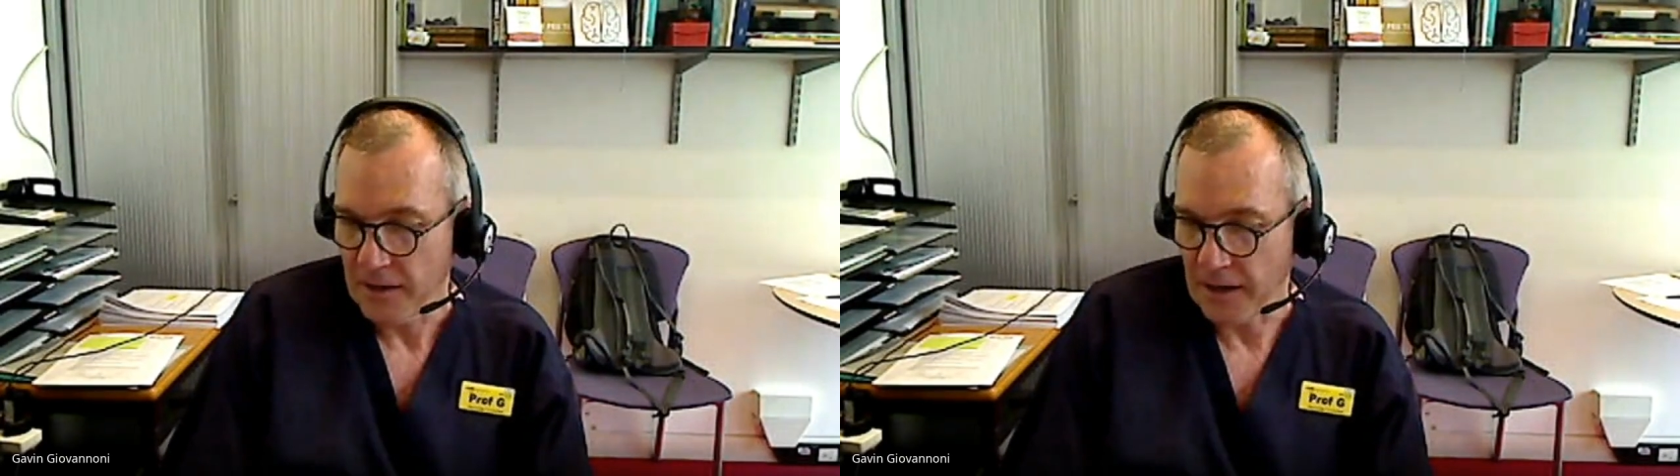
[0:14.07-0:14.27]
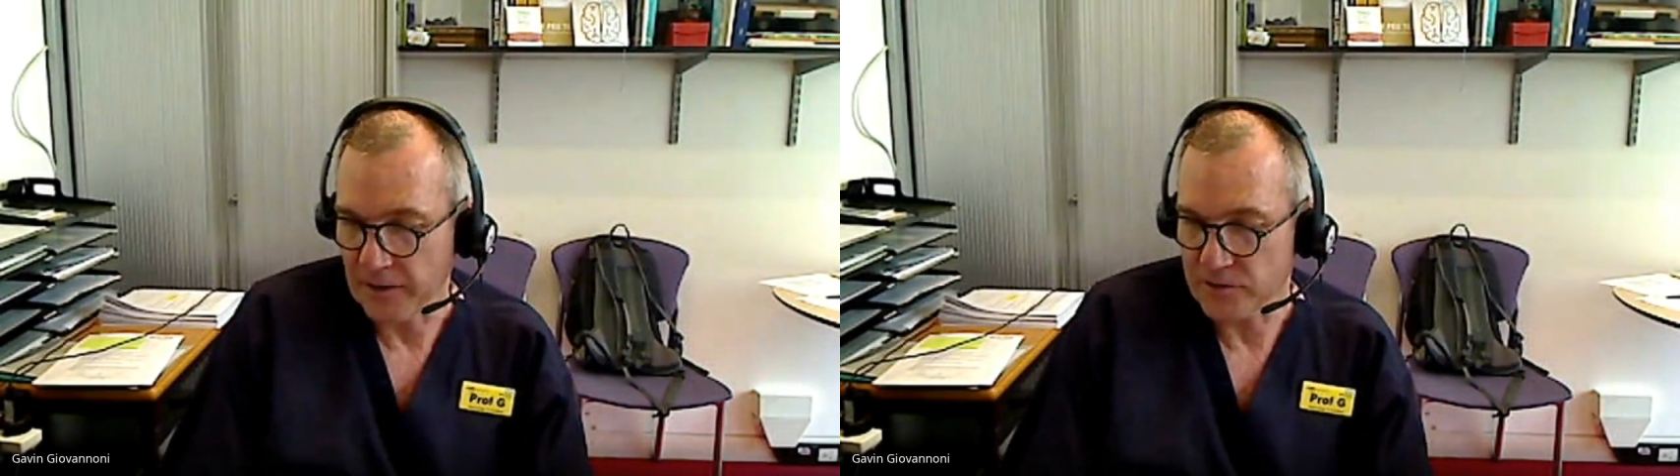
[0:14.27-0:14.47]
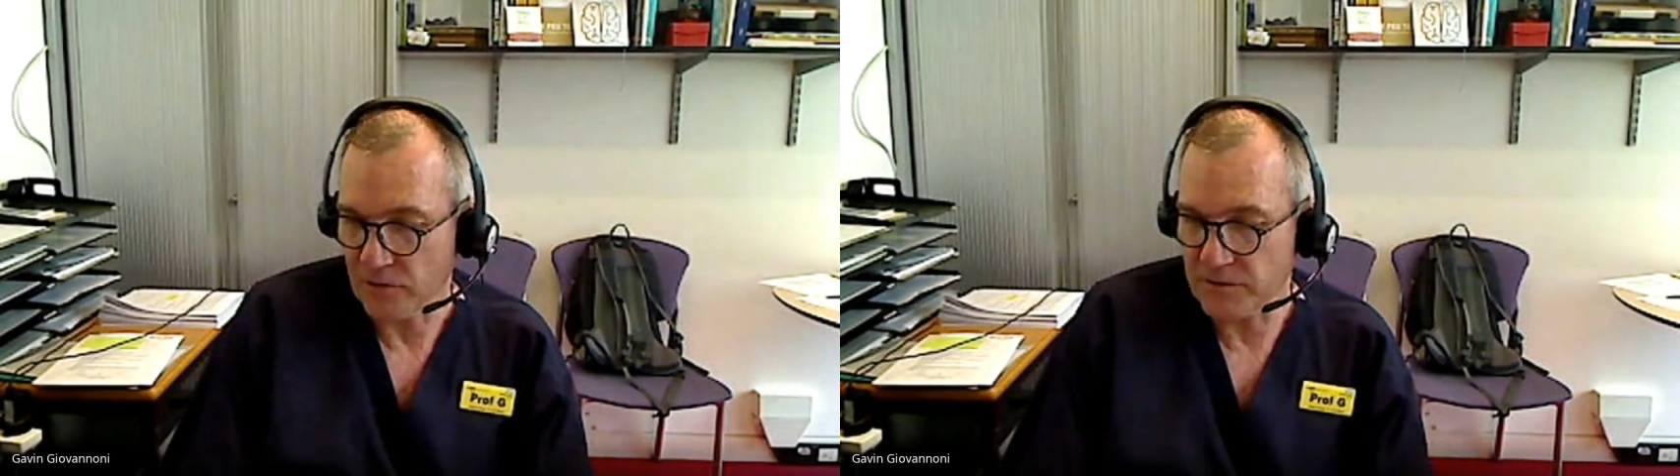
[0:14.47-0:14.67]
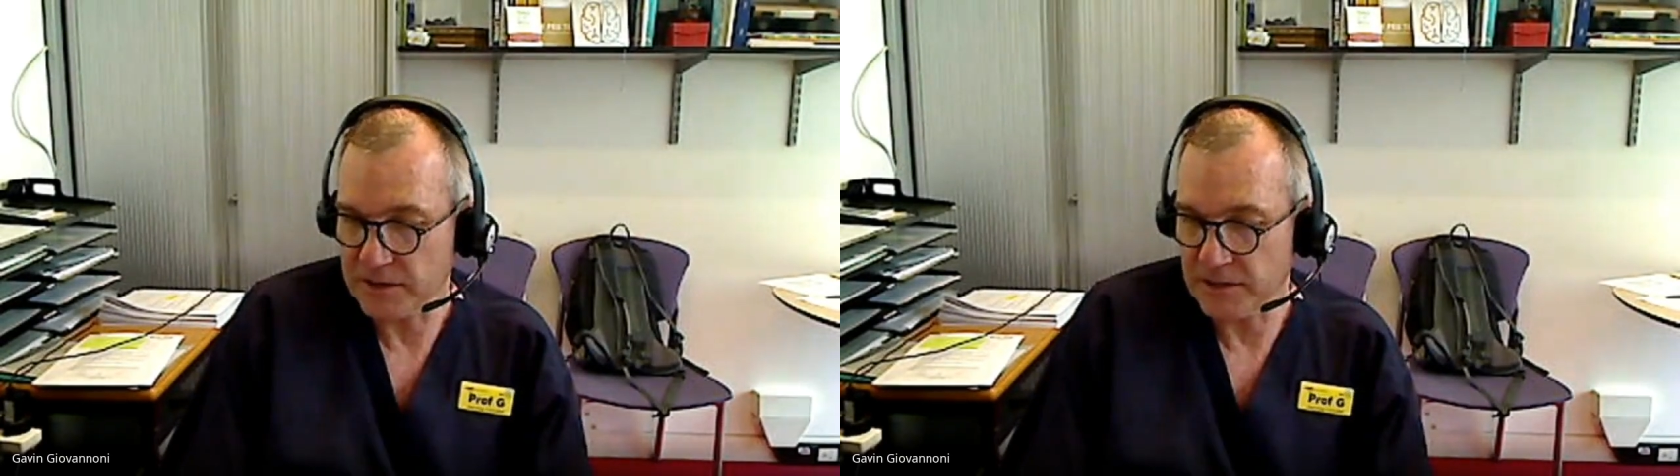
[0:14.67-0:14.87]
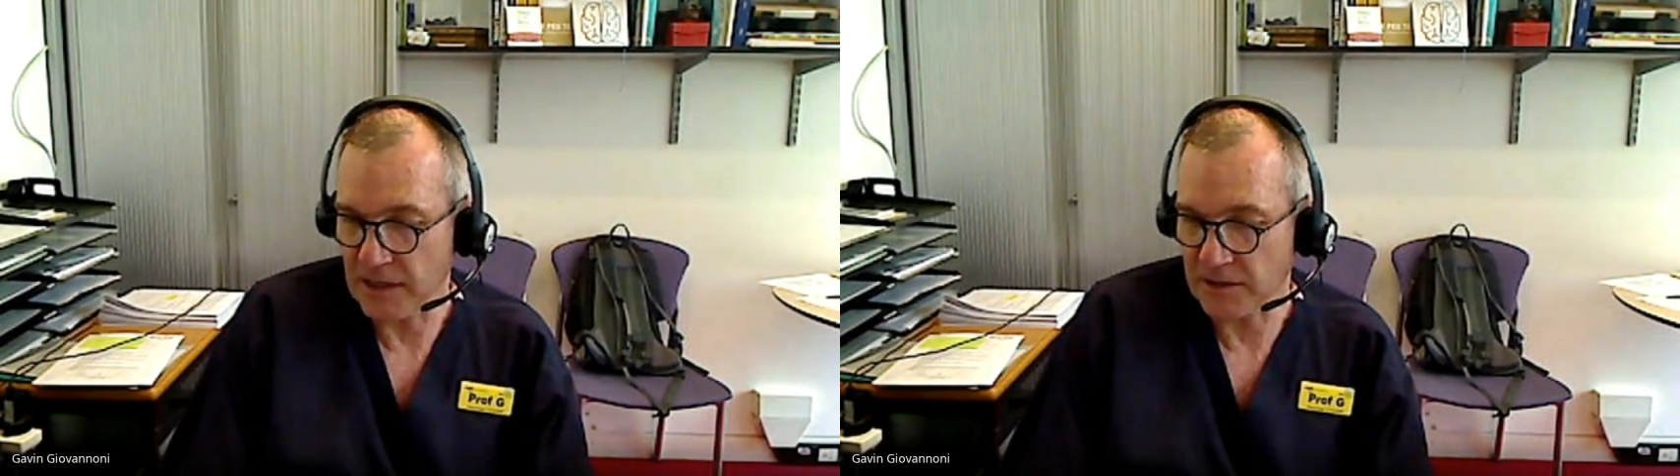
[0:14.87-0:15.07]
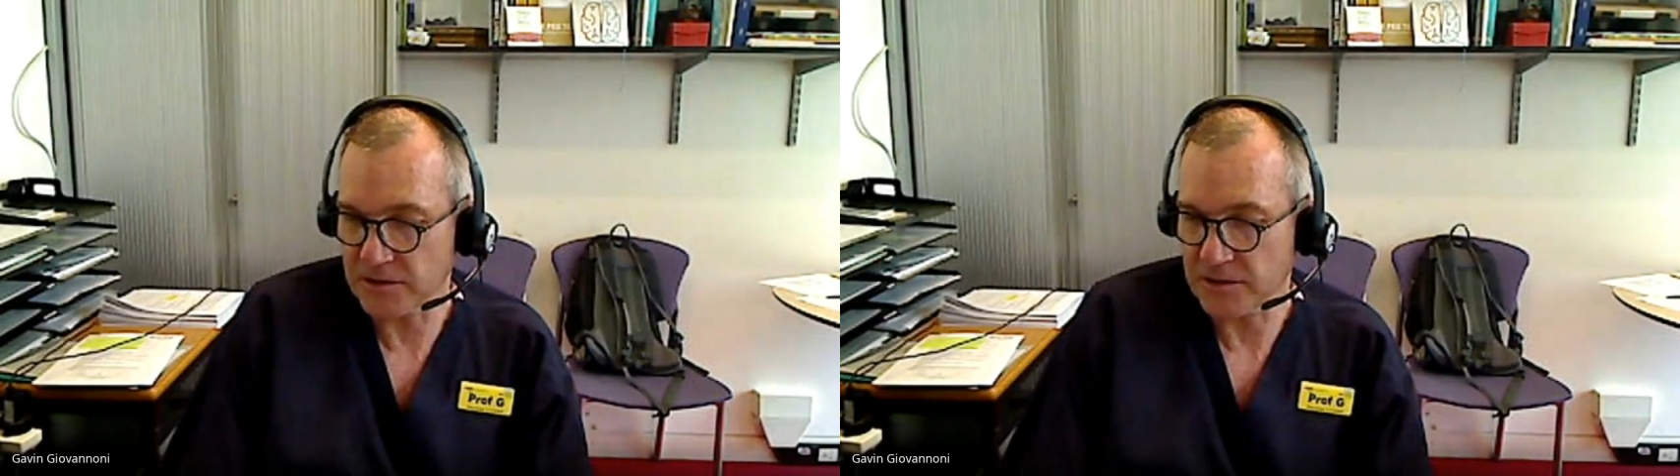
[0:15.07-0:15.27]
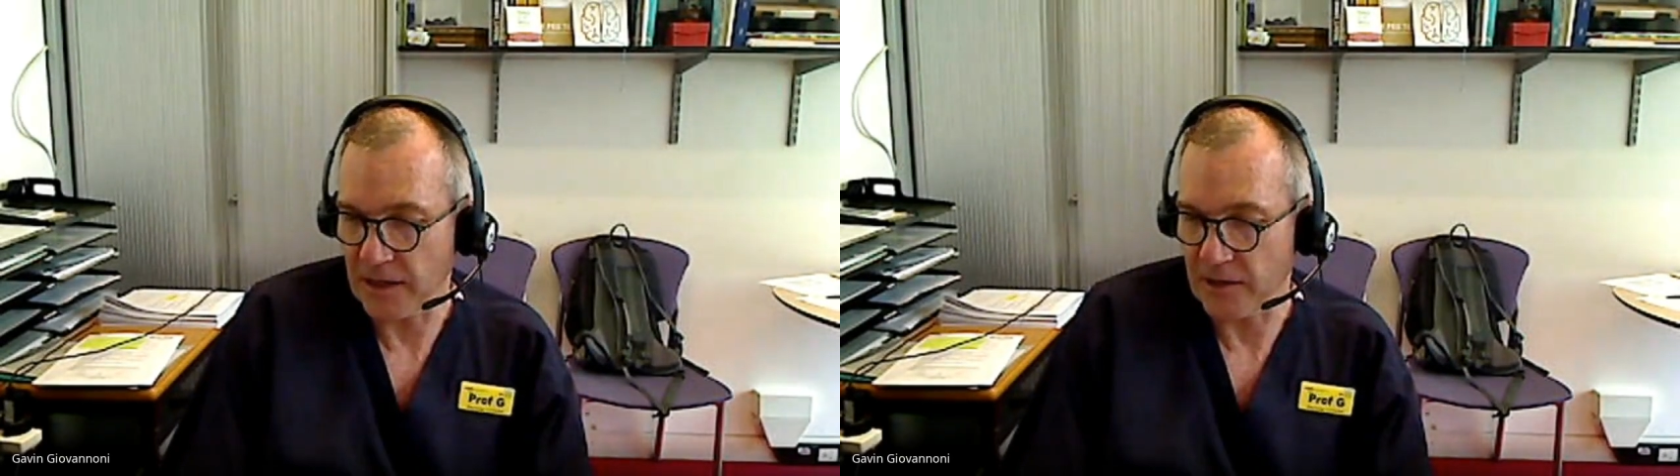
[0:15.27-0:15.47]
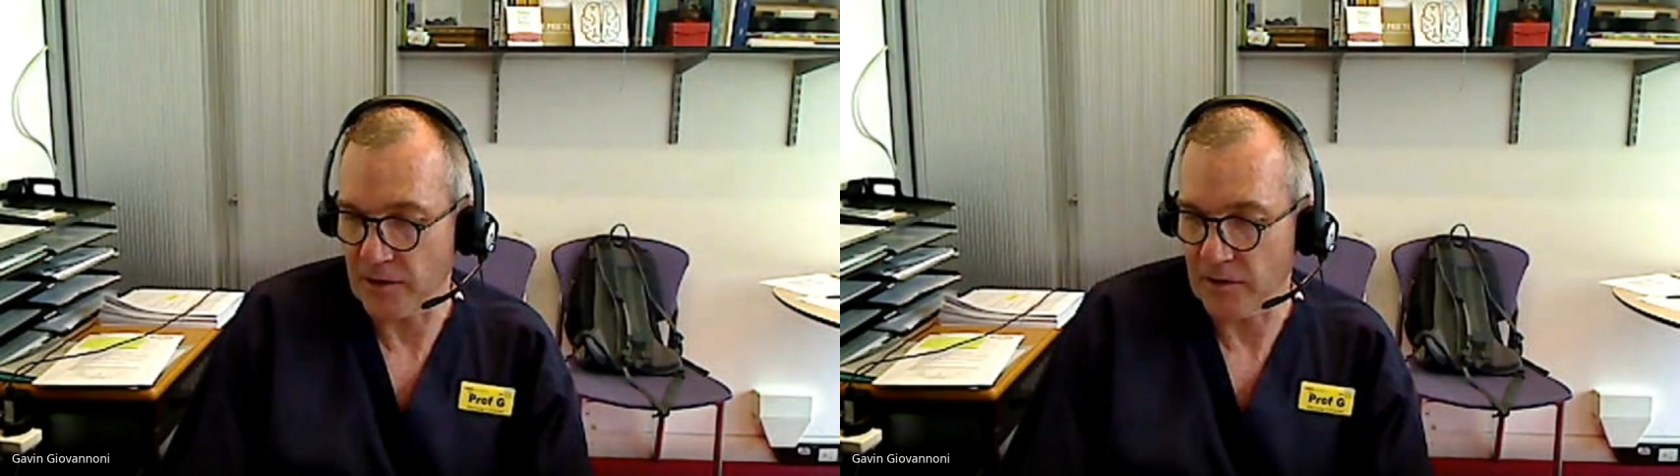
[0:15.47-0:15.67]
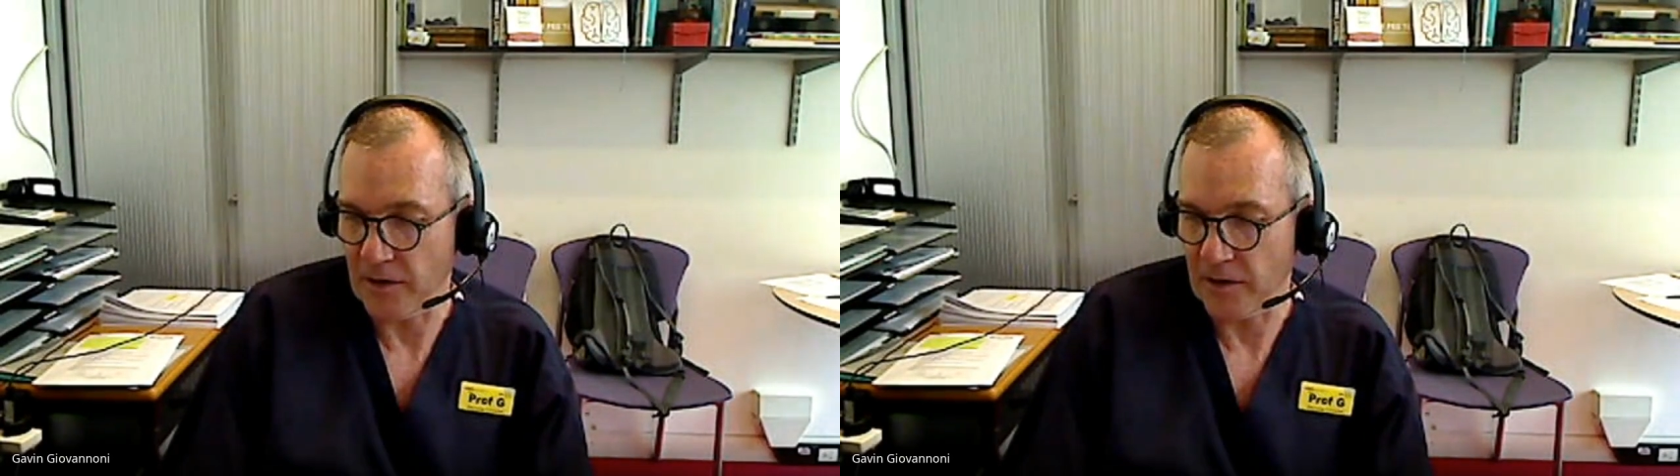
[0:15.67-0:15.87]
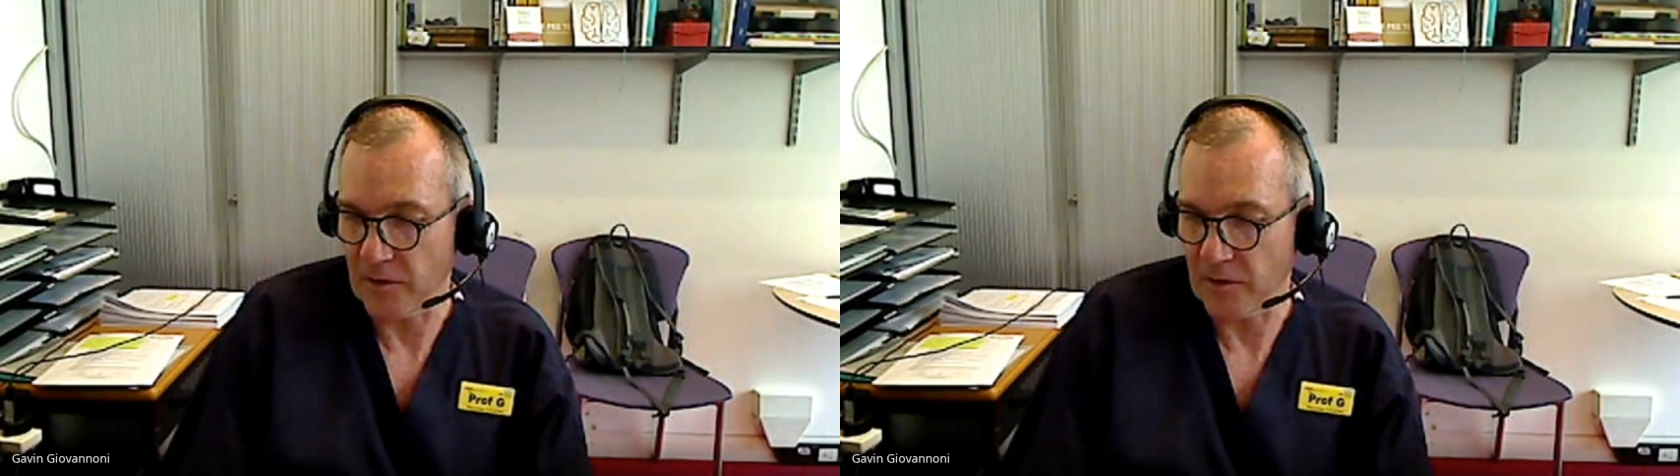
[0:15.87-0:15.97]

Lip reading: and it's obviously touched a